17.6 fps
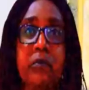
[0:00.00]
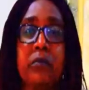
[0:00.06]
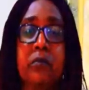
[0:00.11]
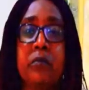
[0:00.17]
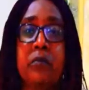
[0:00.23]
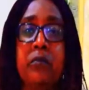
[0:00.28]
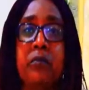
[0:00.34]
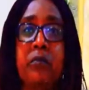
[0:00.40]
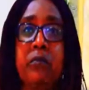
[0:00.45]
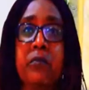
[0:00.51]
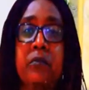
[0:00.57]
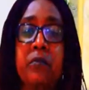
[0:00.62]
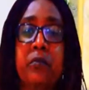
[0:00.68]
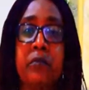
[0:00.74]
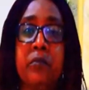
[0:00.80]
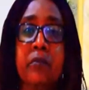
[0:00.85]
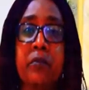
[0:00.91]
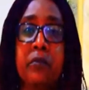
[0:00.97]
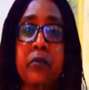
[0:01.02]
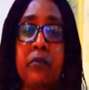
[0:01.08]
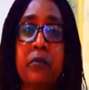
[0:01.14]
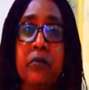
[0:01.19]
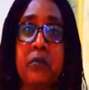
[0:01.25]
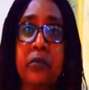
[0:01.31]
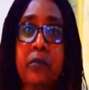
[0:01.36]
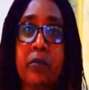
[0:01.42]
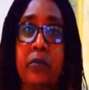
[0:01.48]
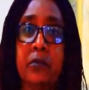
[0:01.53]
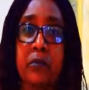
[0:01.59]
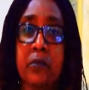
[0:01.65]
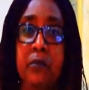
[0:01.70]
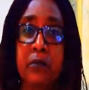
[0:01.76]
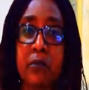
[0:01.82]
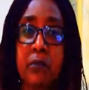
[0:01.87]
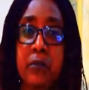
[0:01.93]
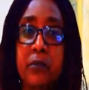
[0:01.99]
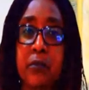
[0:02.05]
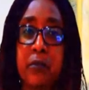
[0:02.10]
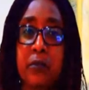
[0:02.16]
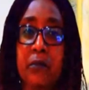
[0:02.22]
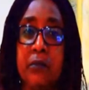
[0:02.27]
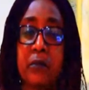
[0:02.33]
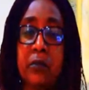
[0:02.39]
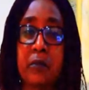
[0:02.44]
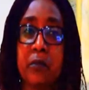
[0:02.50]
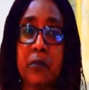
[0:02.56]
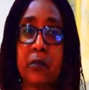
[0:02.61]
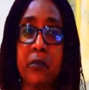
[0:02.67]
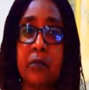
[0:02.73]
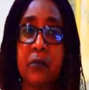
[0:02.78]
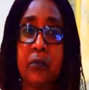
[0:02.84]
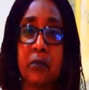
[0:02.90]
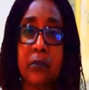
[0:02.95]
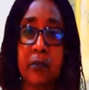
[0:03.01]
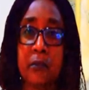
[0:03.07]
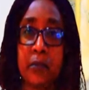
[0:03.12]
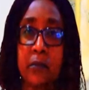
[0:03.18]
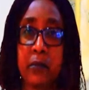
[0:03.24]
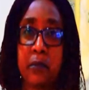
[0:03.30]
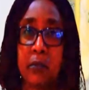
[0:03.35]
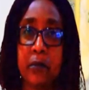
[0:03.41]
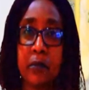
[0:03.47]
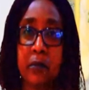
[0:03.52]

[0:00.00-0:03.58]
Good afternoon, viewers. Today is another special day